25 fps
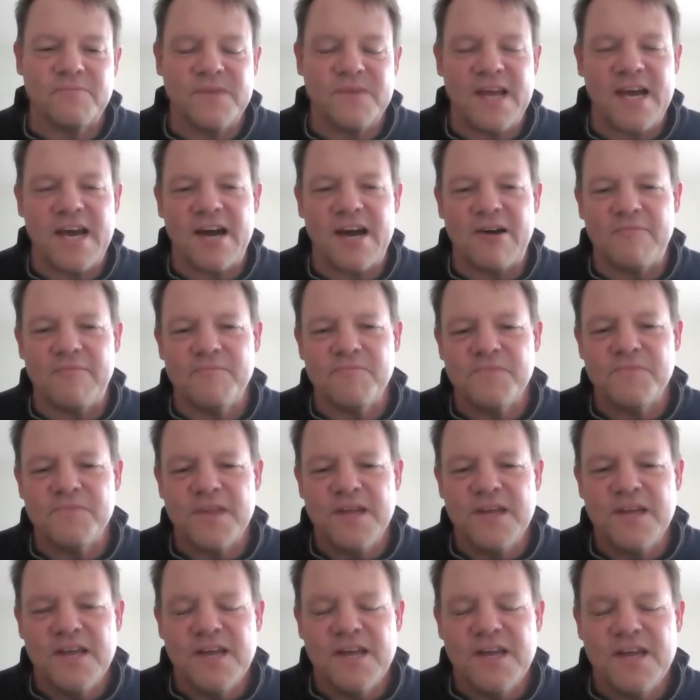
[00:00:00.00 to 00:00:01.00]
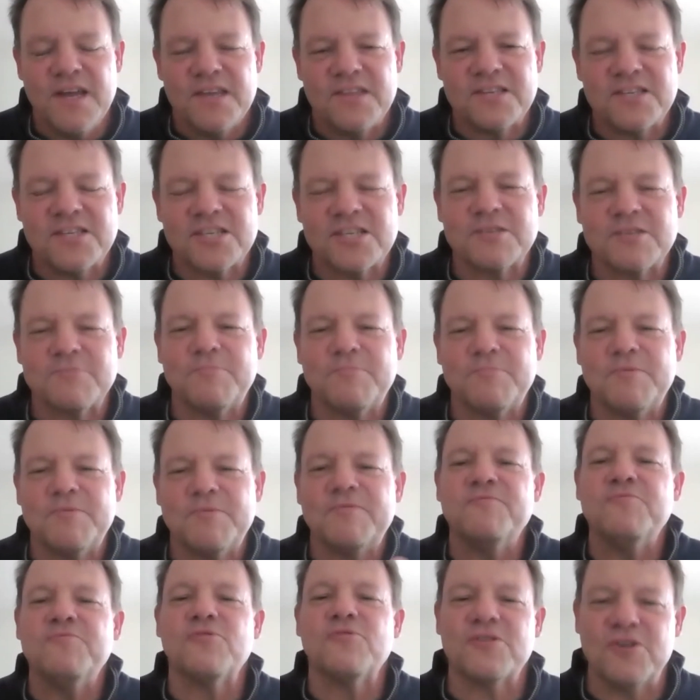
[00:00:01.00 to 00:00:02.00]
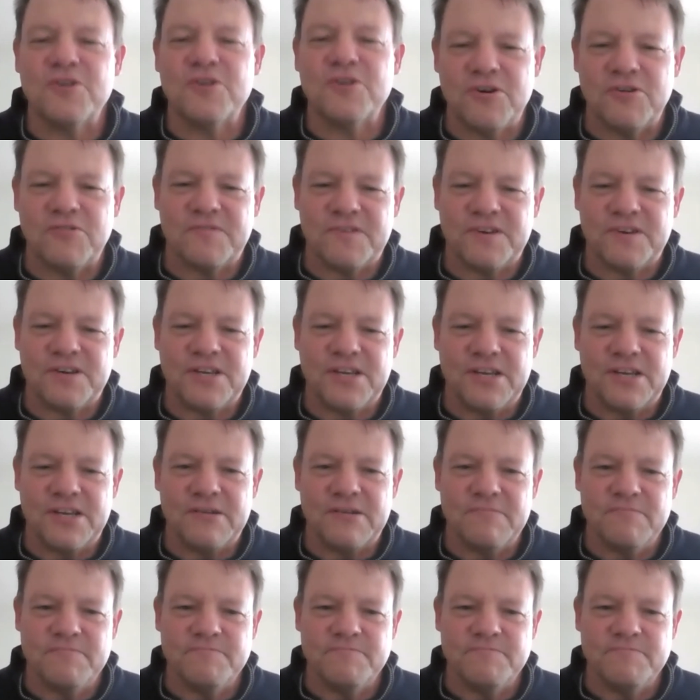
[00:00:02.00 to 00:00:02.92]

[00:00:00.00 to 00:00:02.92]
Now, this is before COVID hit.